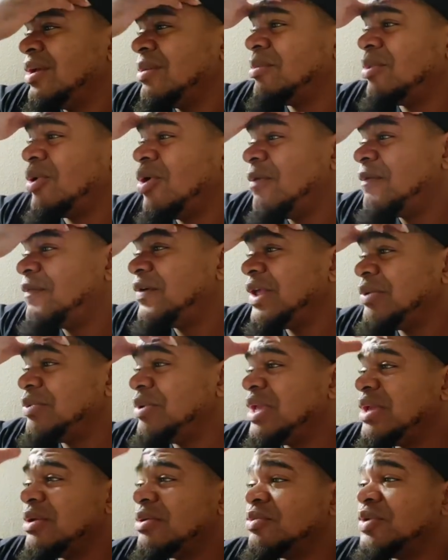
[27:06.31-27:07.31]
But hopefully
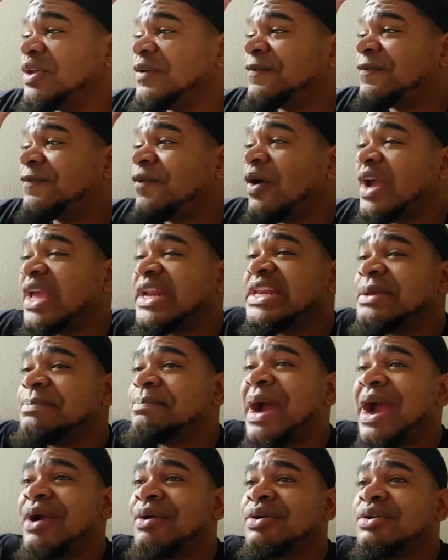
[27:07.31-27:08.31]
we, we forget the
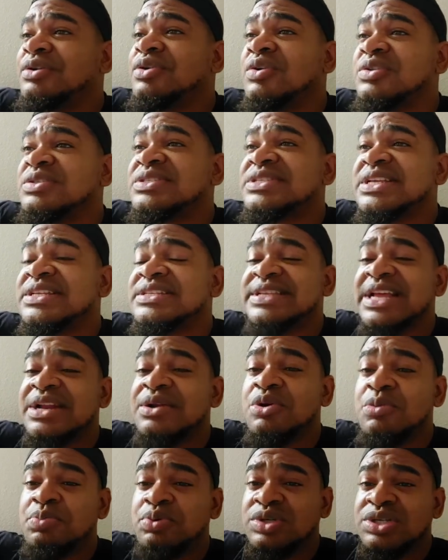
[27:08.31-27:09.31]
Byron nonsense that
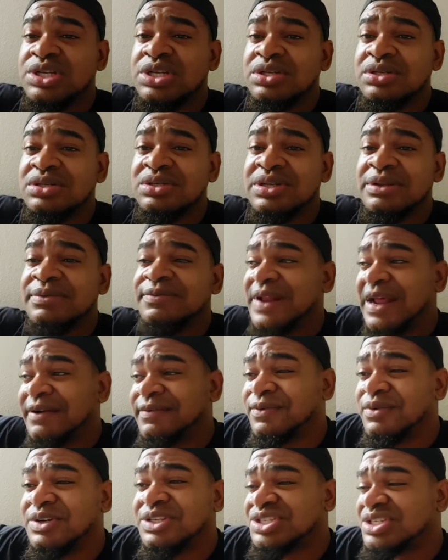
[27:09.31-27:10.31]
they will put in, if that
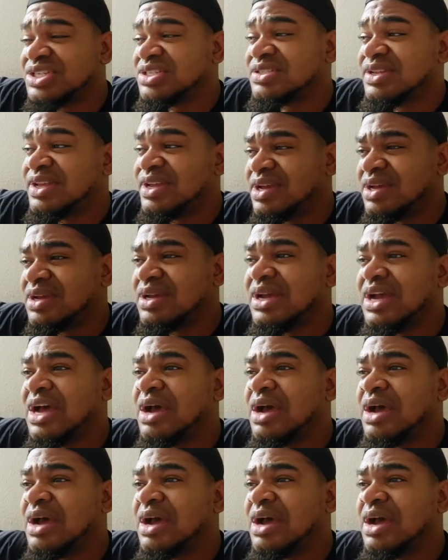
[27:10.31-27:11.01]
foolishness there,